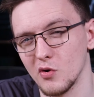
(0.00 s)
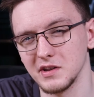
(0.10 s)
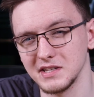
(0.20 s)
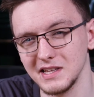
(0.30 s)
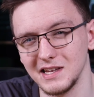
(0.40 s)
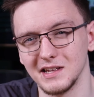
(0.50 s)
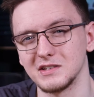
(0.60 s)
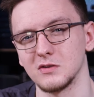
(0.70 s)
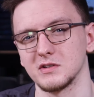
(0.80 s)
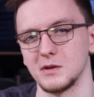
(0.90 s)
honestly,
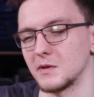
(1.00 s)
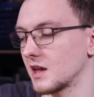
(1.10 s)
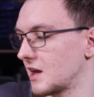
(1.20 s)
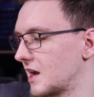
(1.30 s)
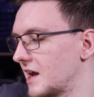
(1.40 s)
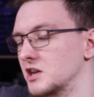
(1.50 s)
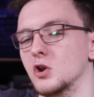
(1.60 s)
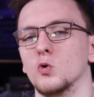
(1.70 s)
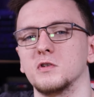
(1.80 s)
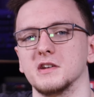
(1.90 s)
it's not something I
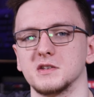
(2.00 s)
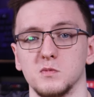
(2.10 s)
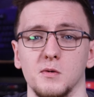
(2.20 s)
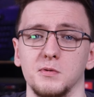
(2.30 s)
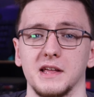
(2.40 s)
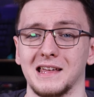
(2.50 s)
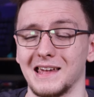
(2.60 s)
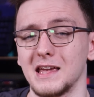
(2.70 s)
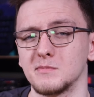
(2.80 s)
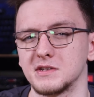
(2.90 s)
noticed while playing
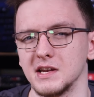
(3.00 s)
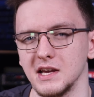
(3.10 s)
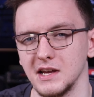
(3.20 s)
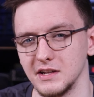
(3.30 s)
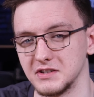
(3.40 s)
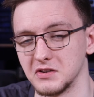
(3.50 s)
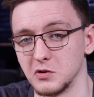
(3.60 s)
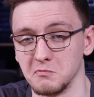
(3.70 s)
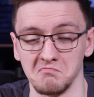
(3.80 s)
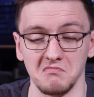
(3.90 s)
games, and
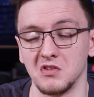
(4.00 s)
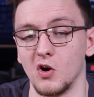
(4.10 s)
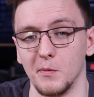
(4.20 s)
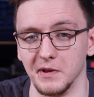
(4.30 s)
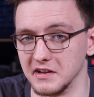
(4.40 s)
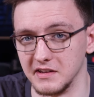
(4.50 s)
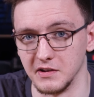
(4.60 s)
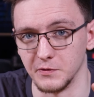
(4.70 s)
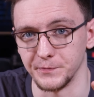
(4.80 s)
so not a big deal.